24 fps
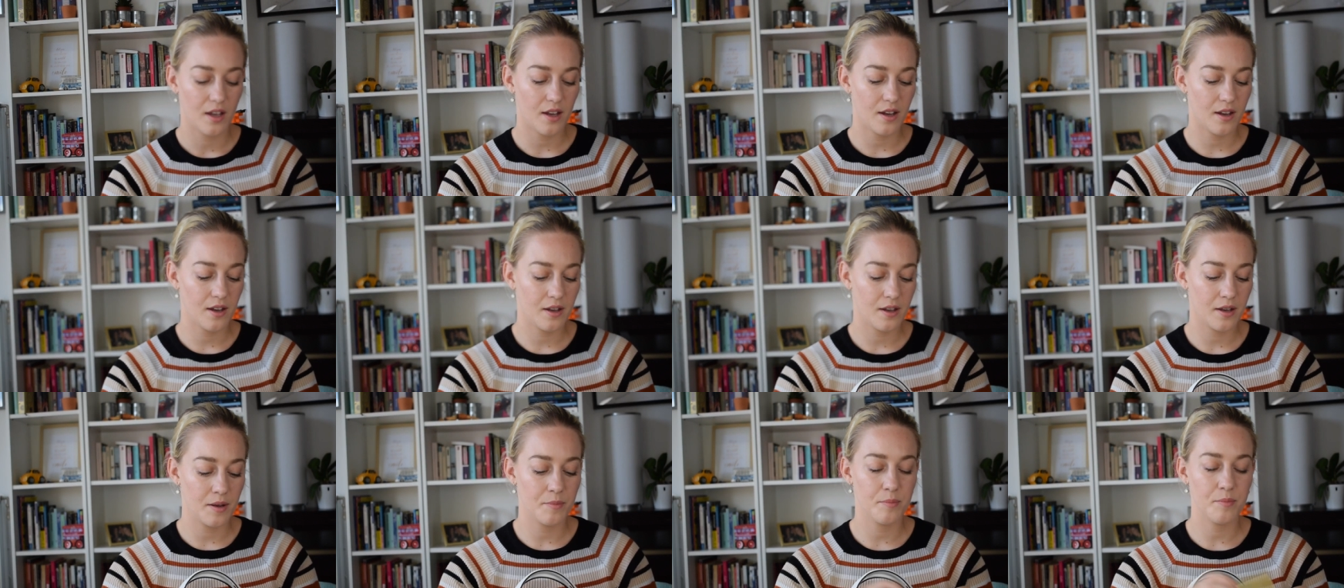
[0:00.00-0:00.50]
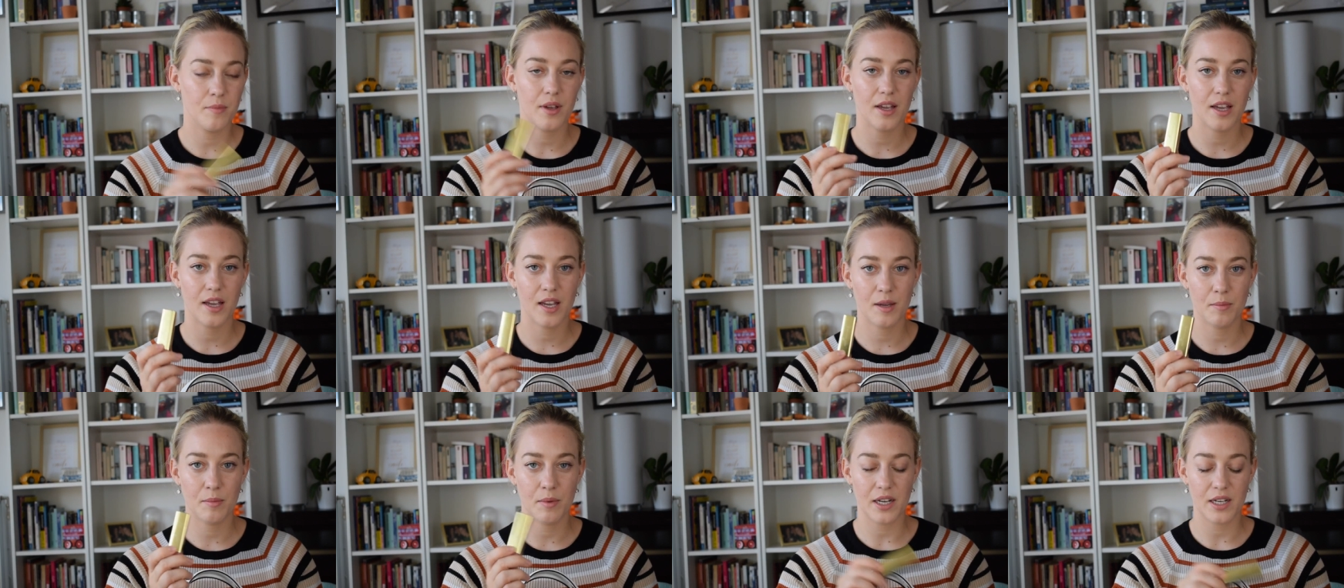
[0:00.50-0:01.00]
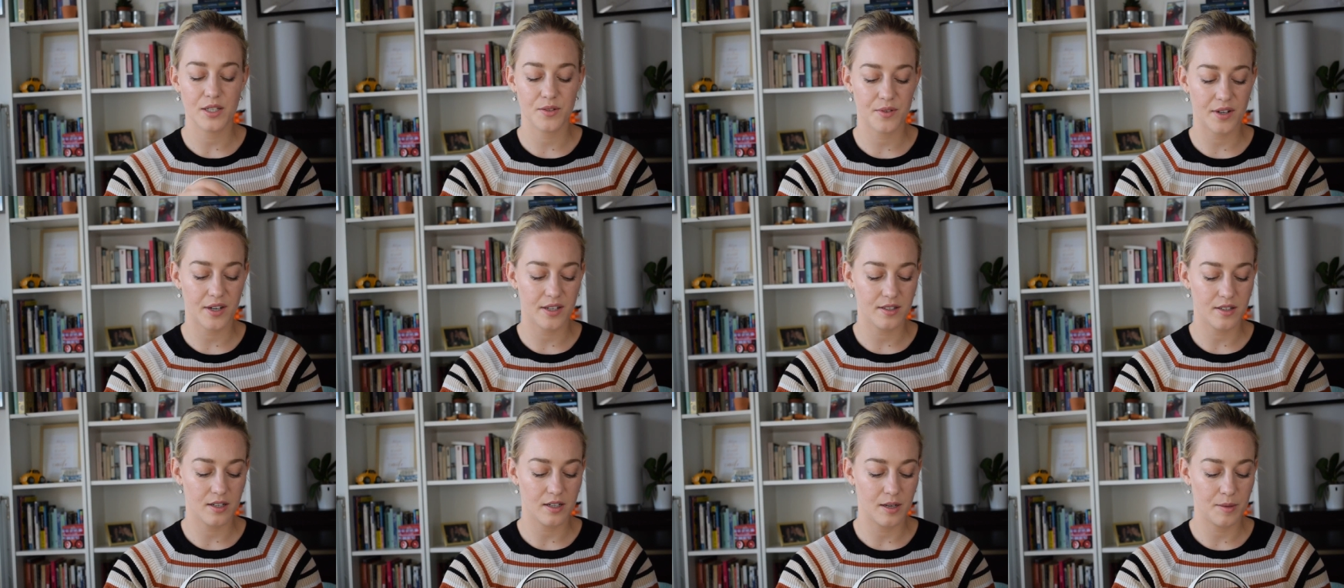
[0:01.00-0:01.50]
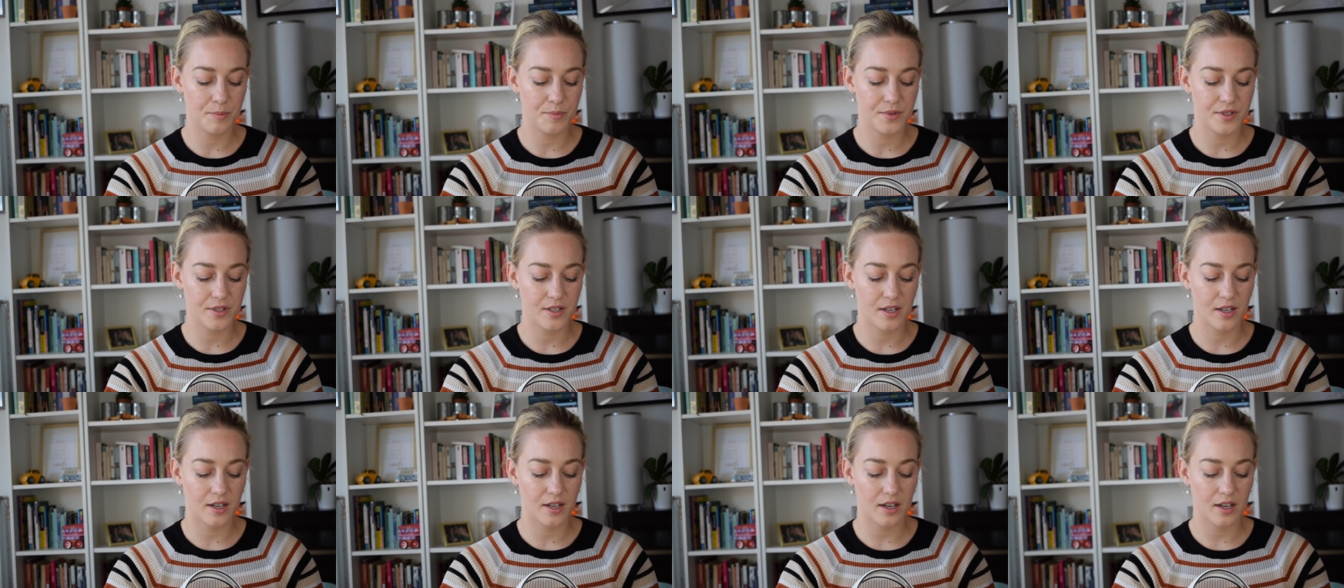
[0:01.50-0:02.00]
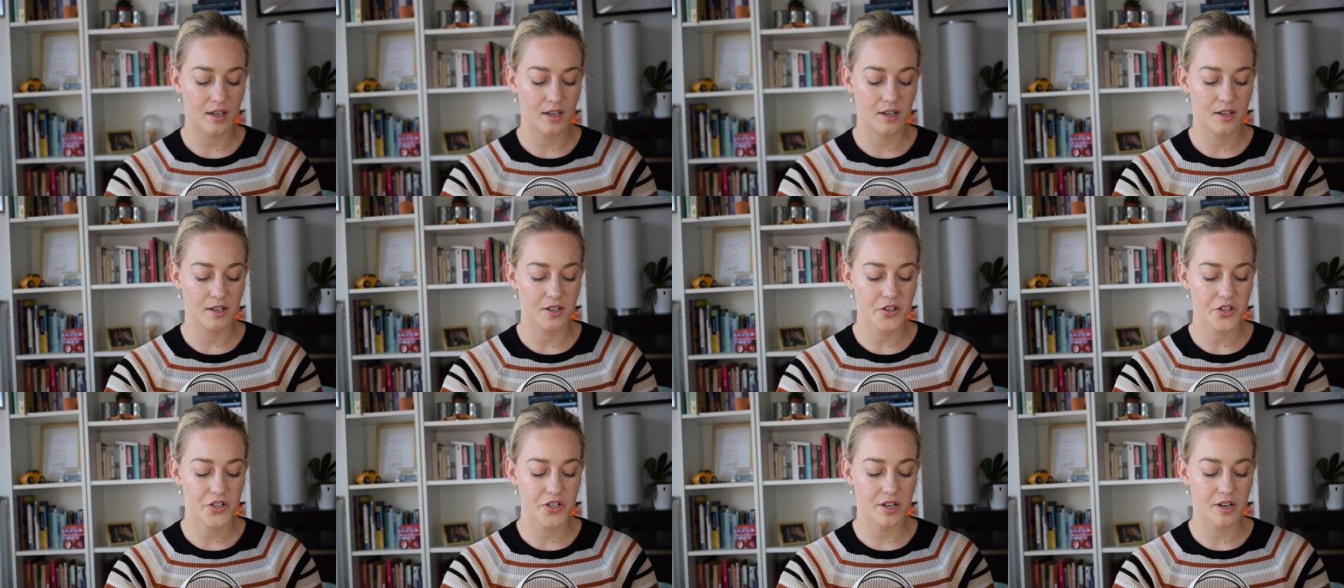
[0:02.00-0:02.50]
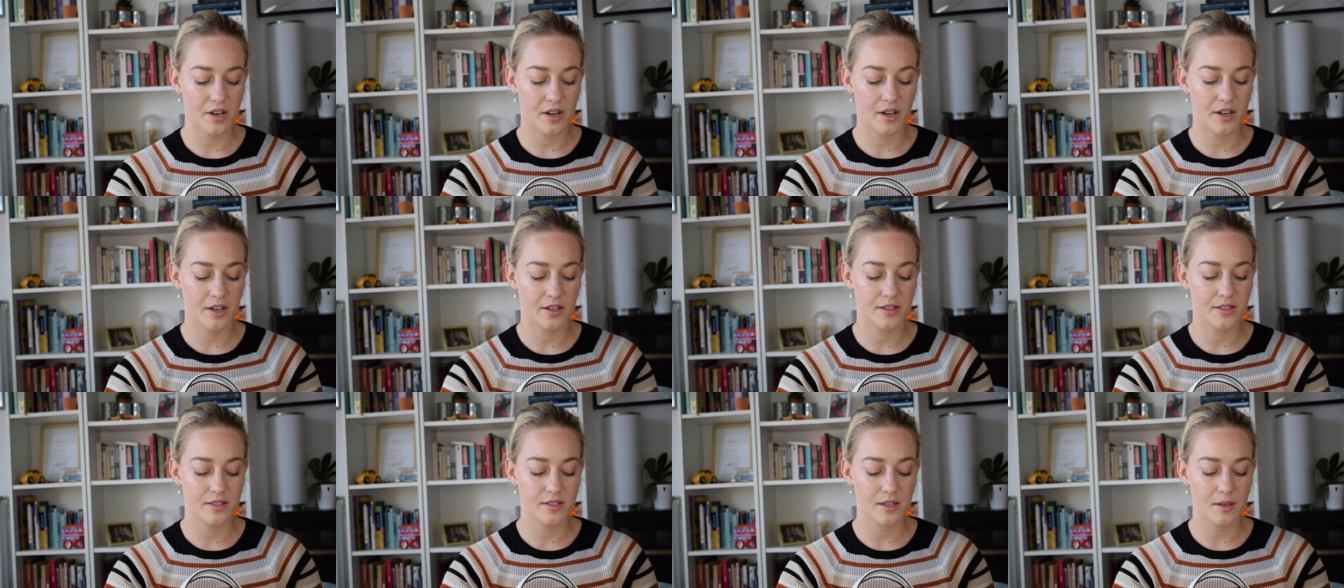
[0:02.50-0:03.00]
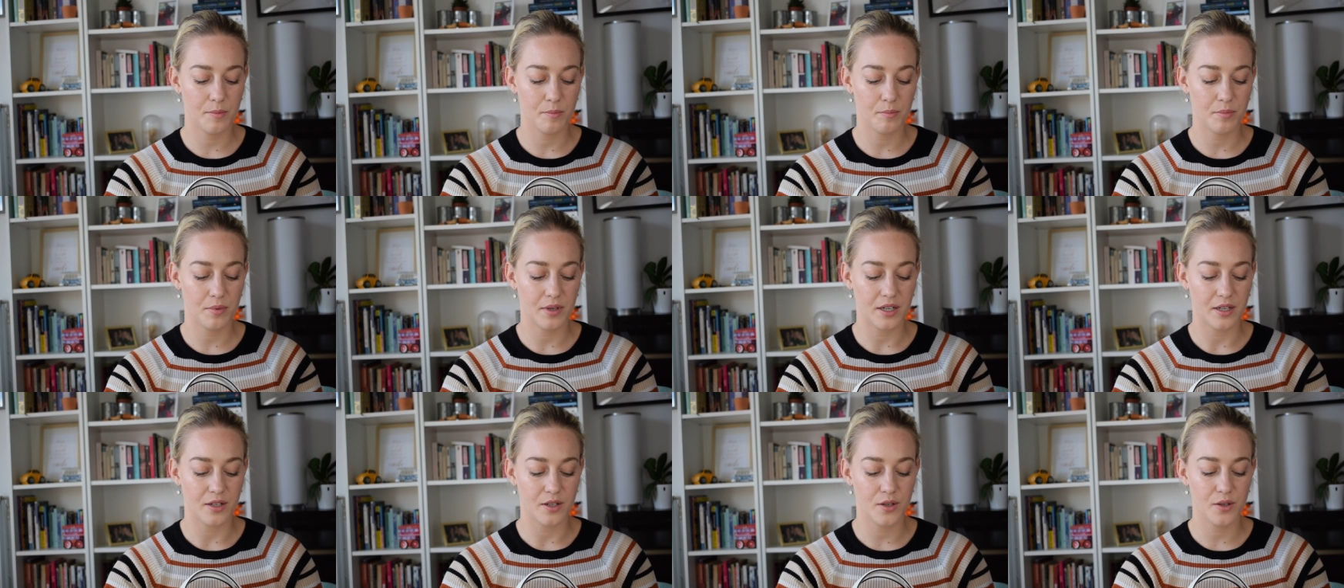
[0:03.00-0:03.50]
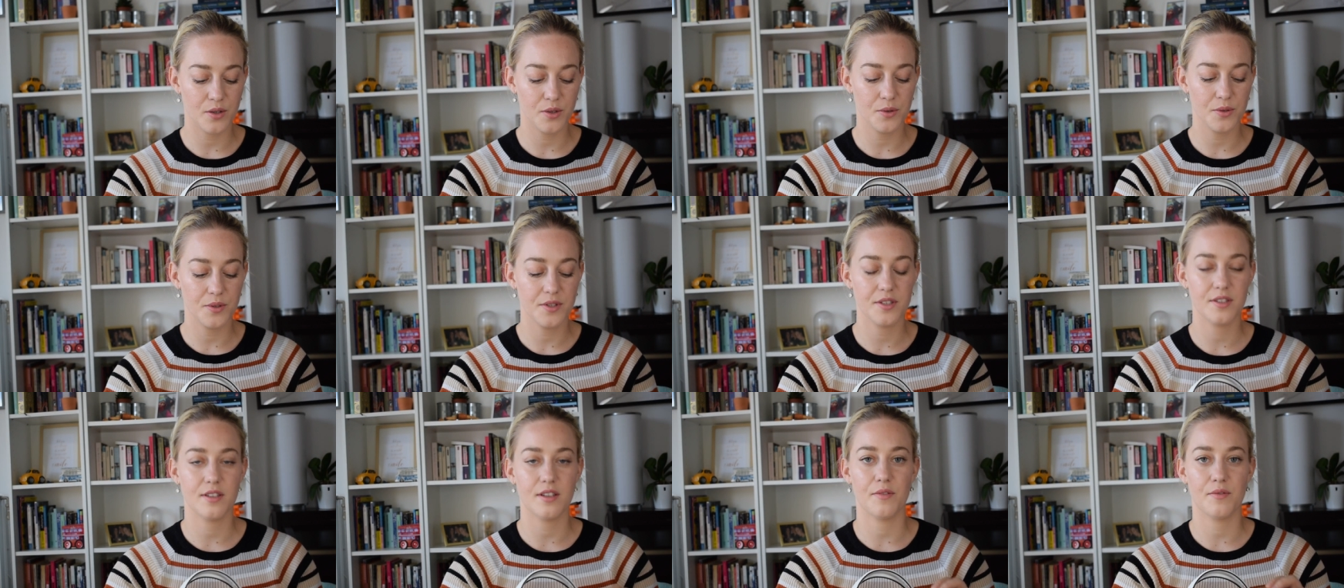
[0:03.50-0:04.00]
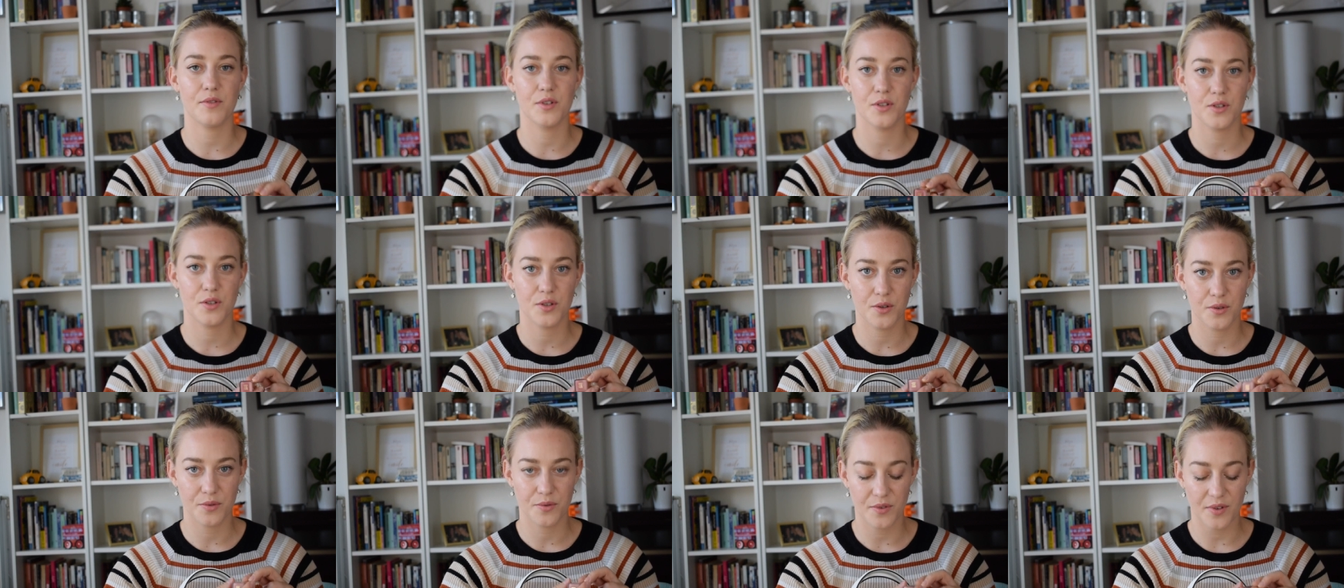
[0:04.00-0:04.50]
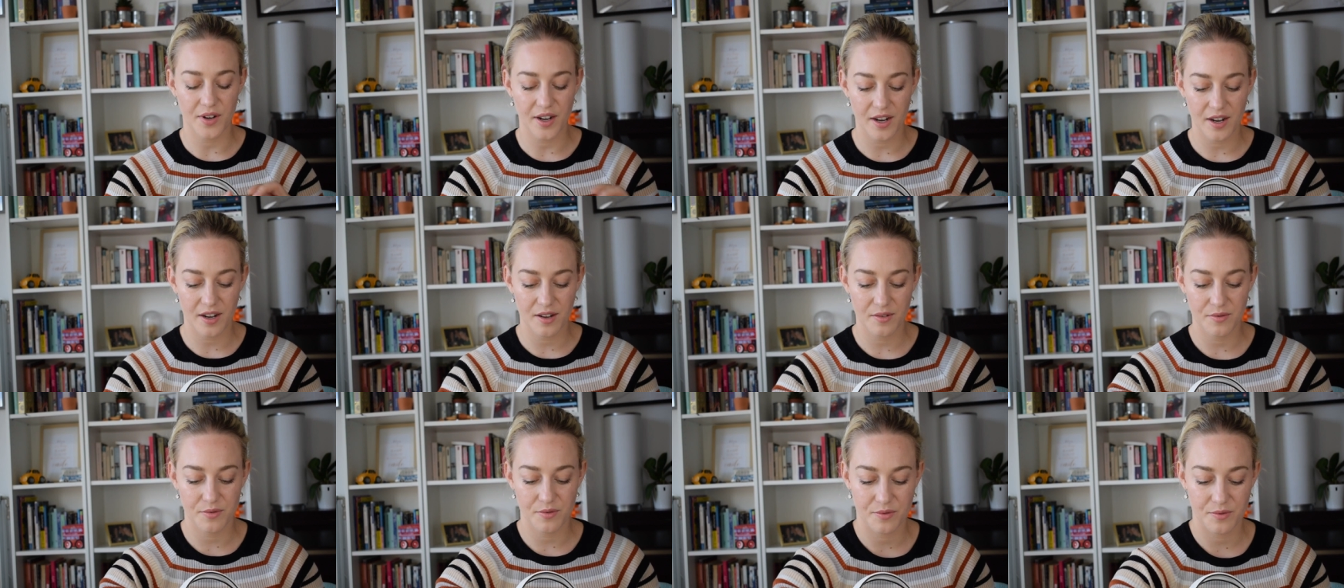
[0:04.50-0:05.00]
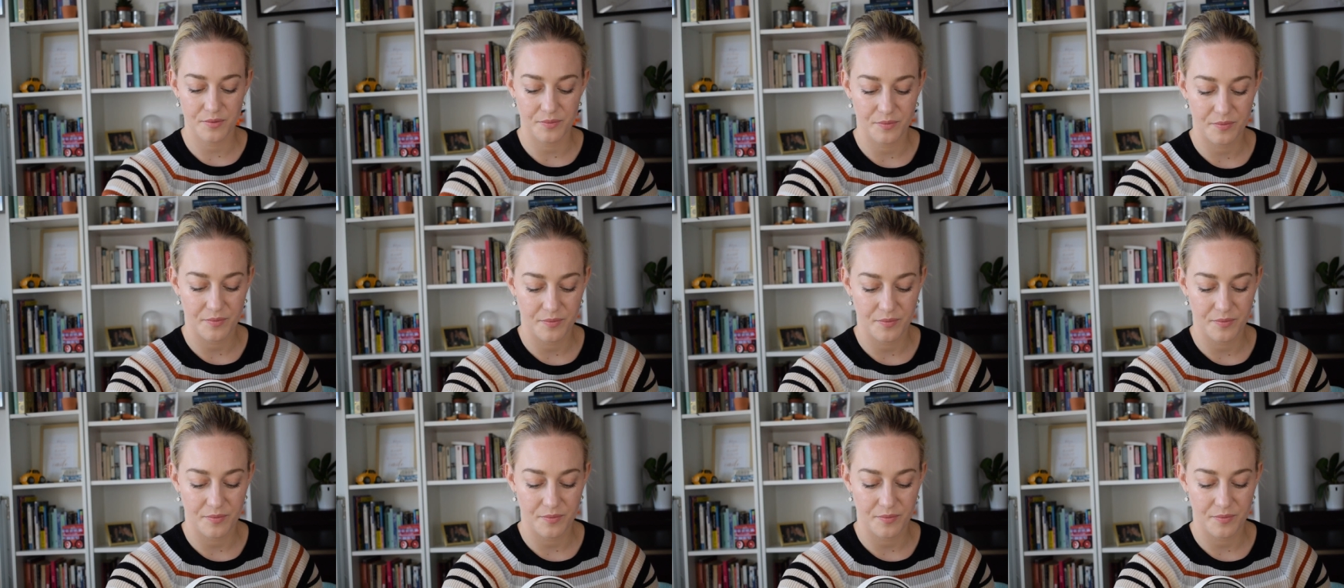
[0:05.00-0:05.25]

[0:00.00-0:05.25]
A Max Factor lipstick in the shade Simply Nude 725.